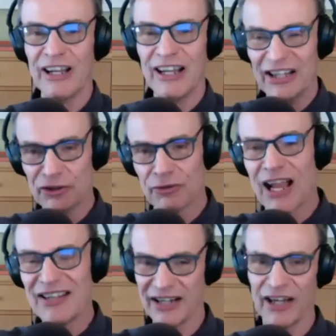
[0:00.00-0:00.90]
is
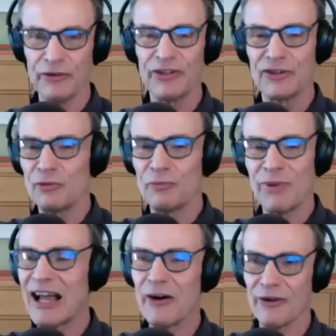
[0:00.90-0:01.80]
arising under its own
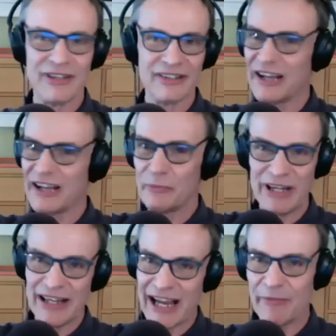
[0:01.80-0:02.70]
power it doesn't have to be
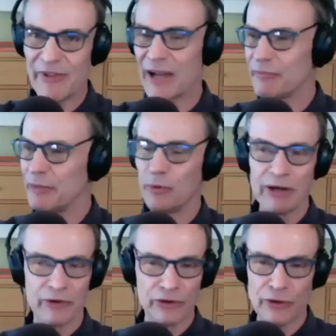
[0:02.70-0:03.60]
named that
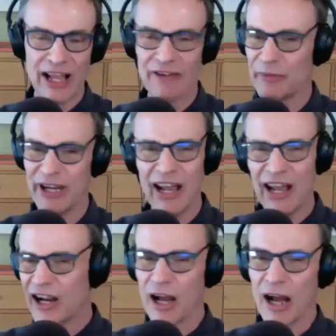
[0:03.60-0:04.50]
people don't have to be
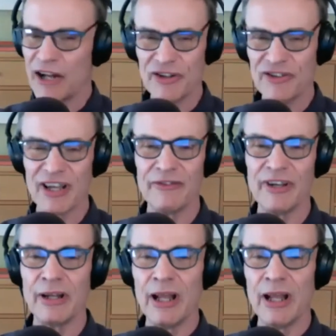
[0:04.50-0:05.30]
conscious of it